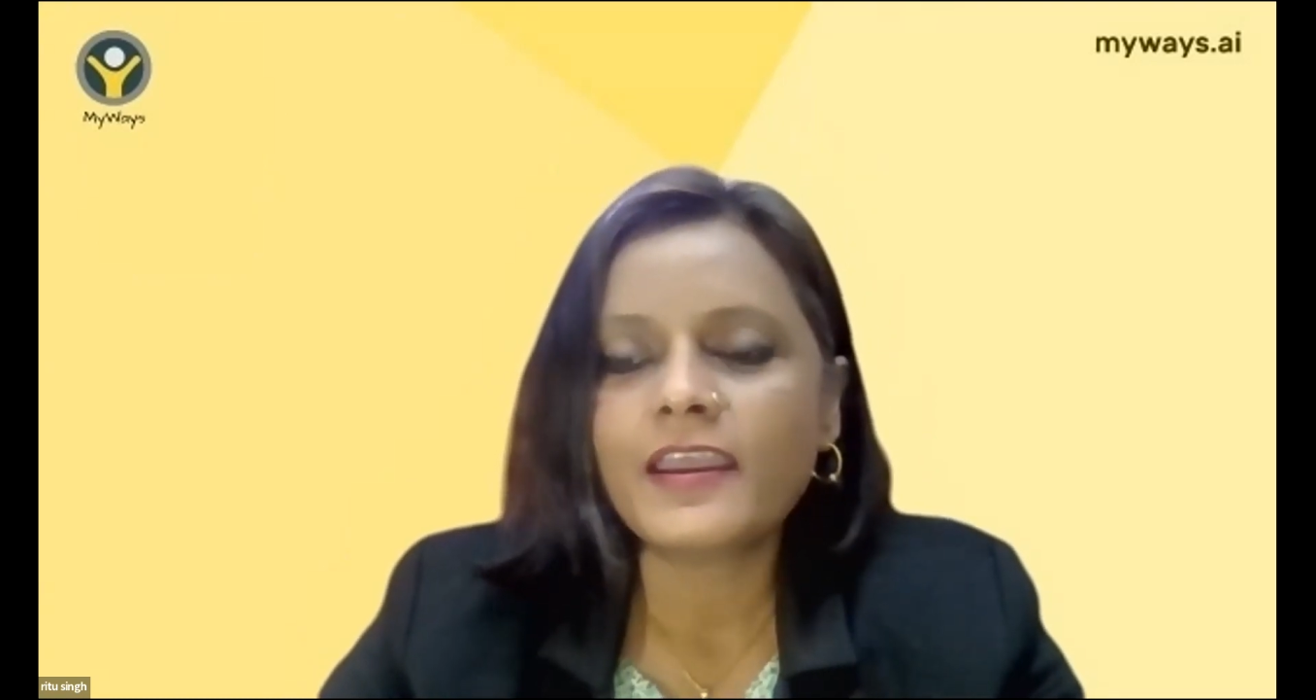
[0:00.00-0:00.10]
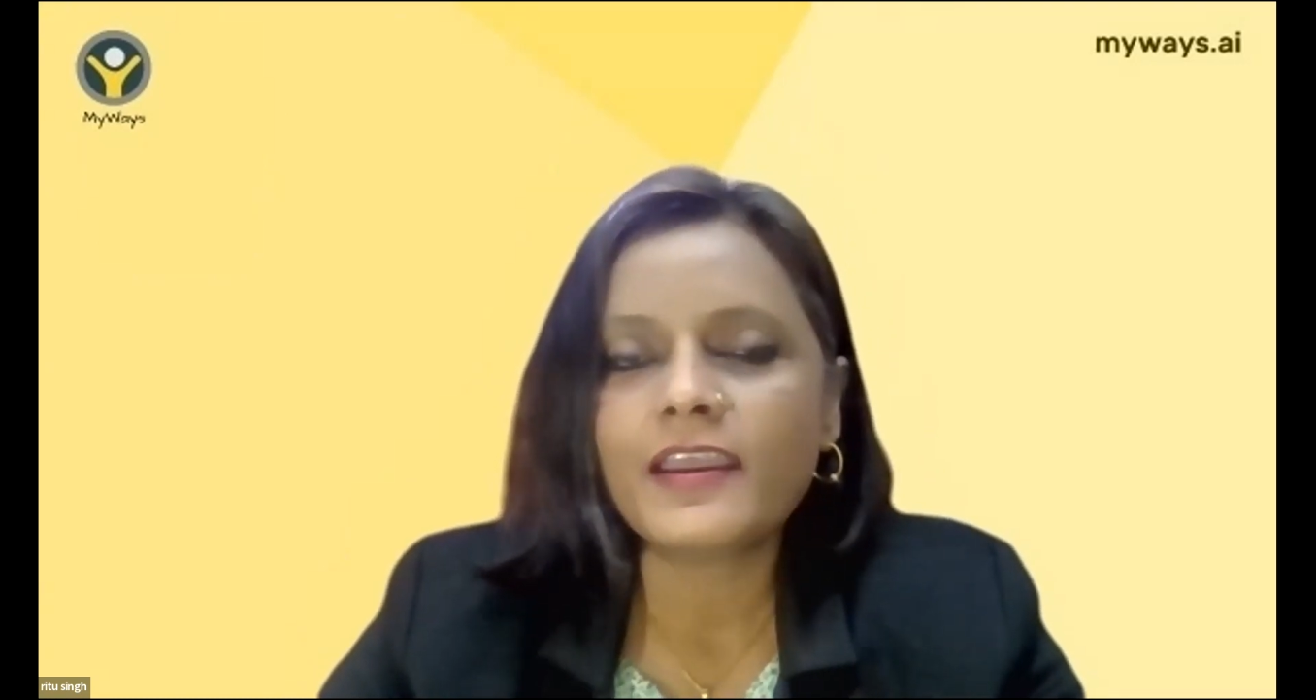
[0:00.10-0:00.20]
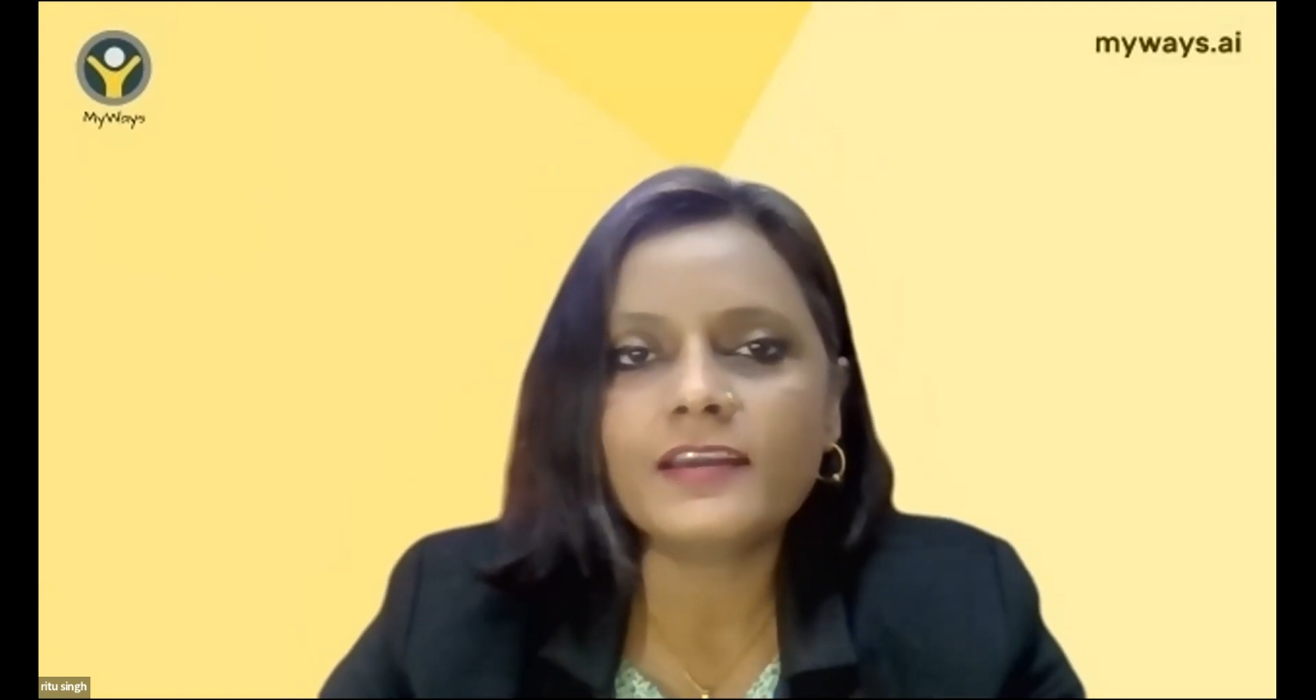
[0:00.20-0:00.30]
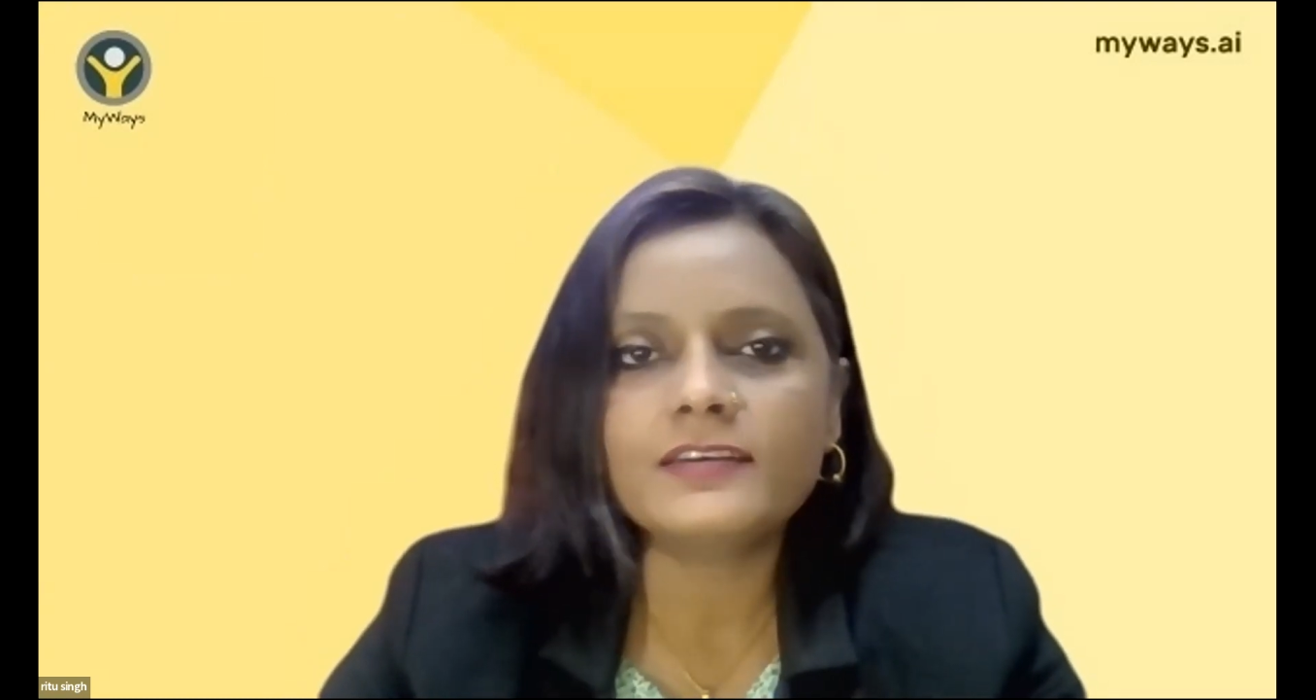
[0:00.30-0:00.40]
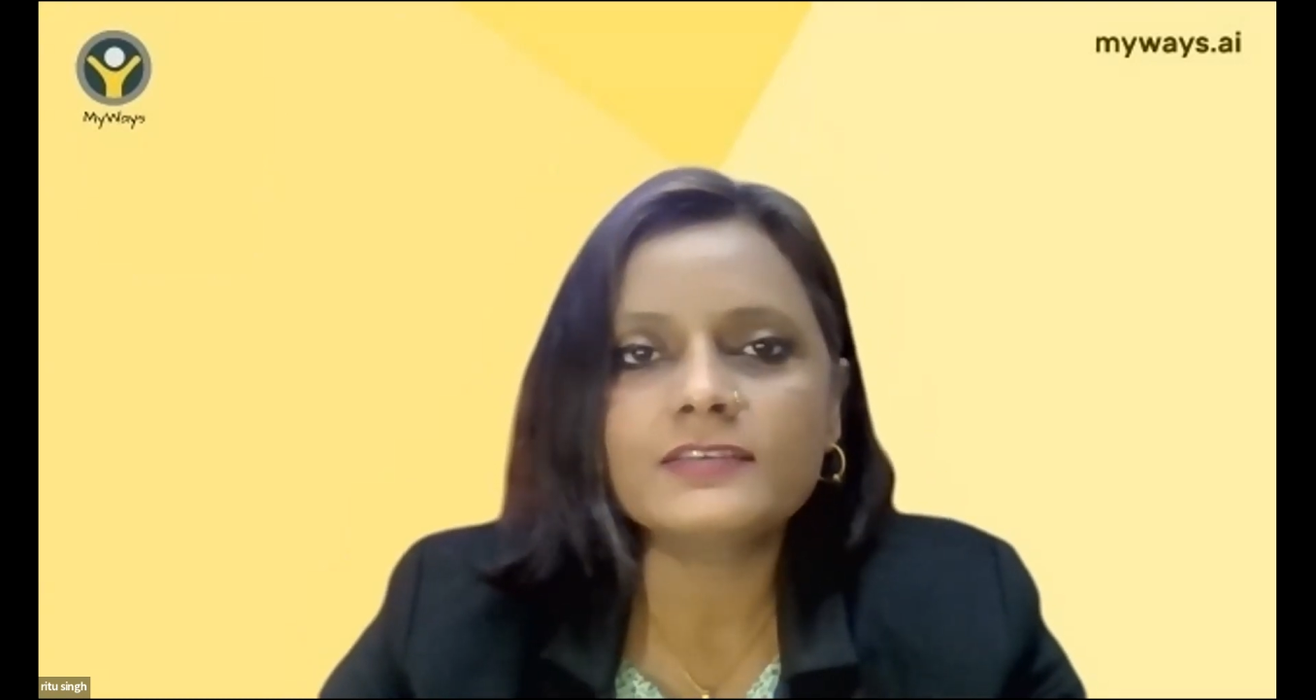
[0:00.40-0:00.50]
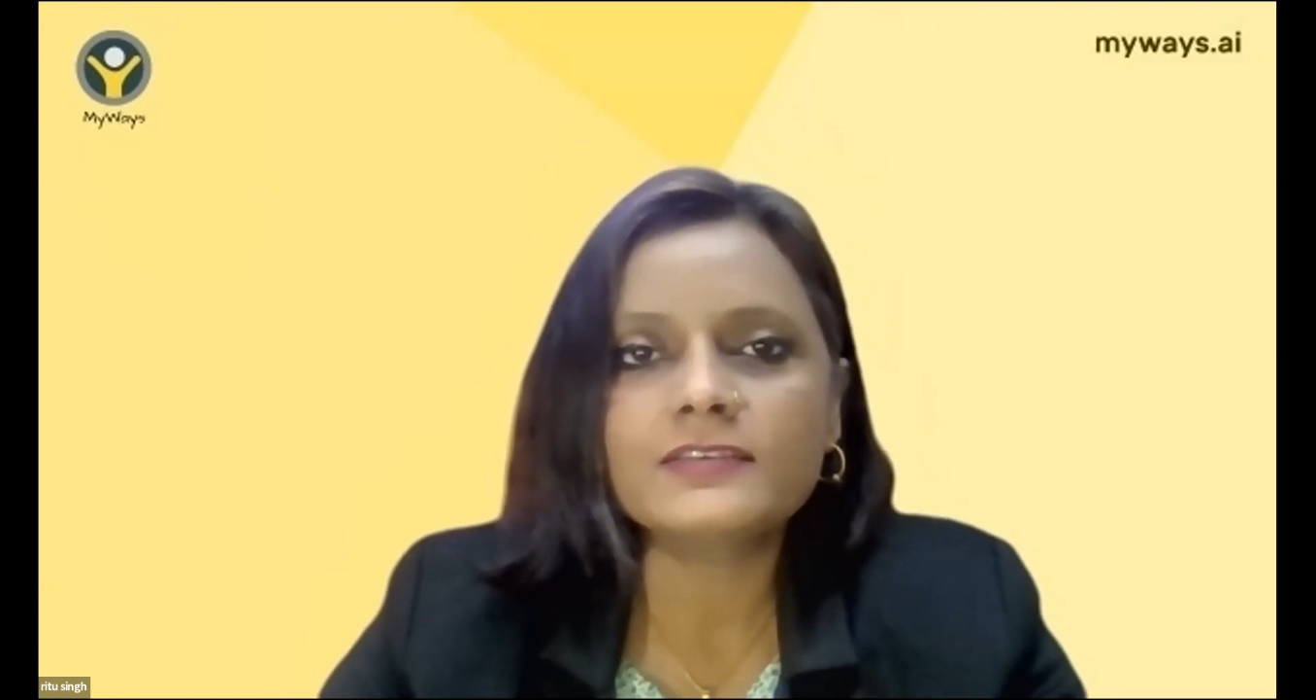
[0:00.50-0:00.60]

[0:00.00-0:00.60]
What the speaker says: And